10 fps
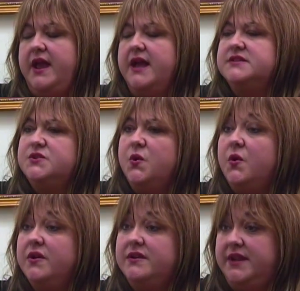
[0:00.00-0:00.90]
As a
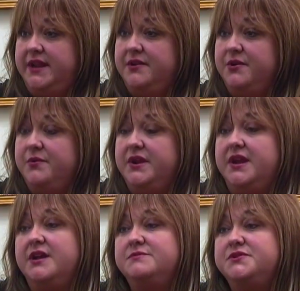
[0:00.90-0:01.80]
coordinator, when it
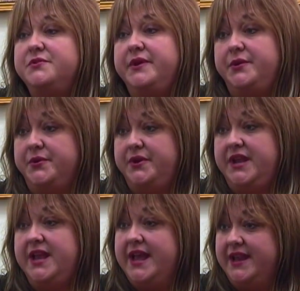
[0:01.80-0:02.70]
comes to
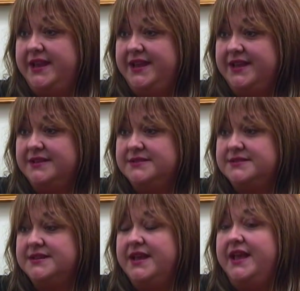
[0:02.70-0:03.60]
recruiting
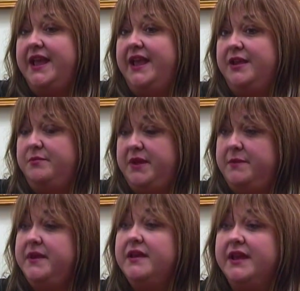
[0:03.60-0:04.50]
catechists, and
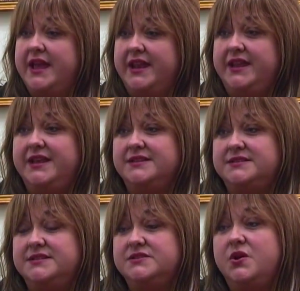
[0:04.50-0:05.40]
maybe a
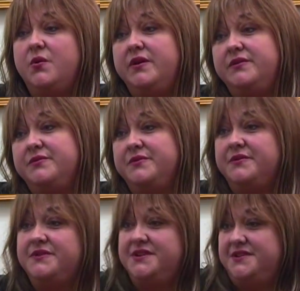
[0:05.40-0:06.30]
catechist is going
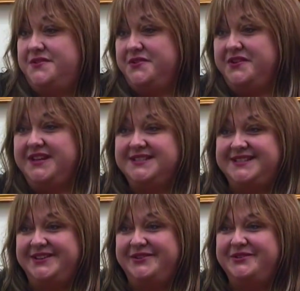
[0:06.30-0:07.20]
through the discerning
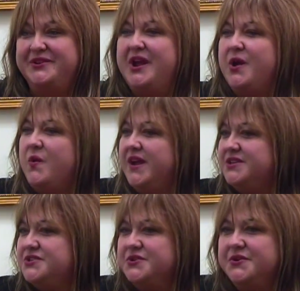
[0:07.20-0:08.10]
still, they're not
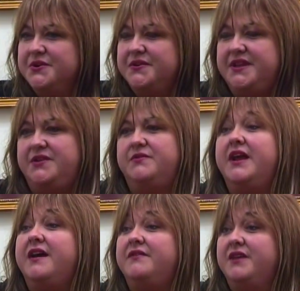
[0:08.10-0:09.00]
quite sure, they don't
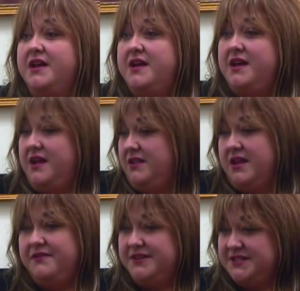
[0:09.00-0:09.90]
have a
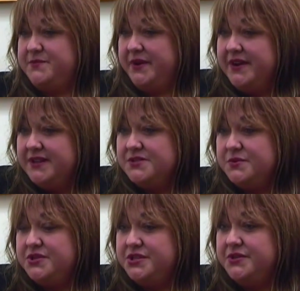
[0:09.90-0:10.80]
lot of experience
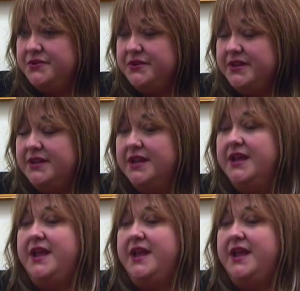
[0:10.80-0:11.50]
with children,